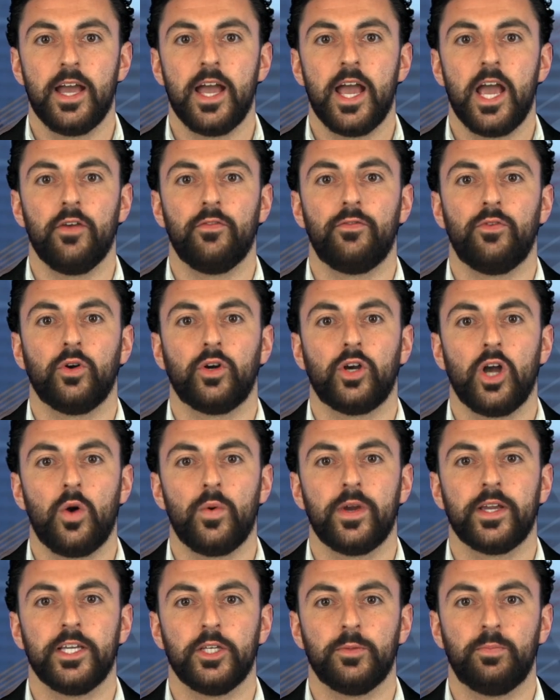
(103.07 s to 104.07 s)
and
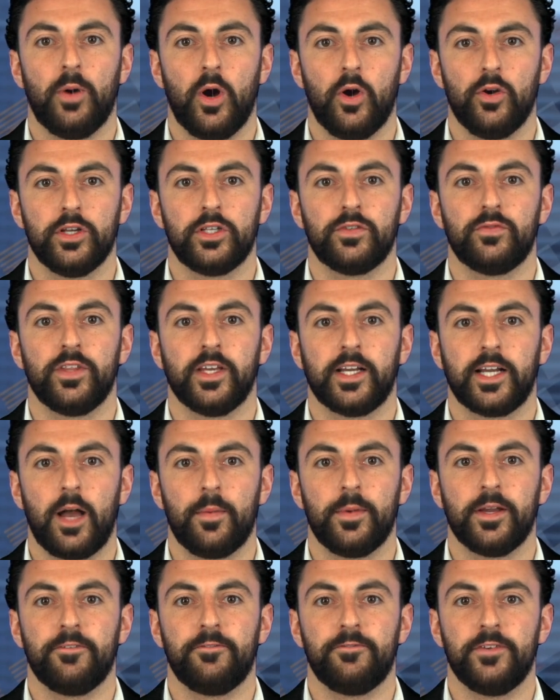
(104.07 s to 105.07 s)
foregoing his bonus for the
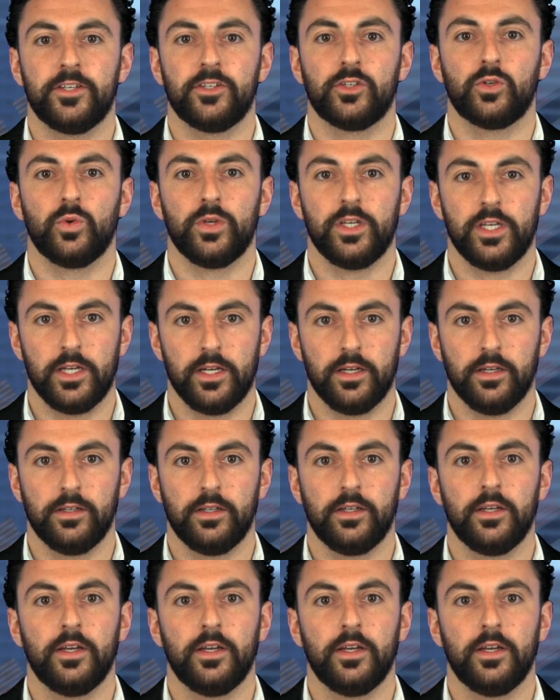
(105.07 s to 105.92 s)
coming fiscal year.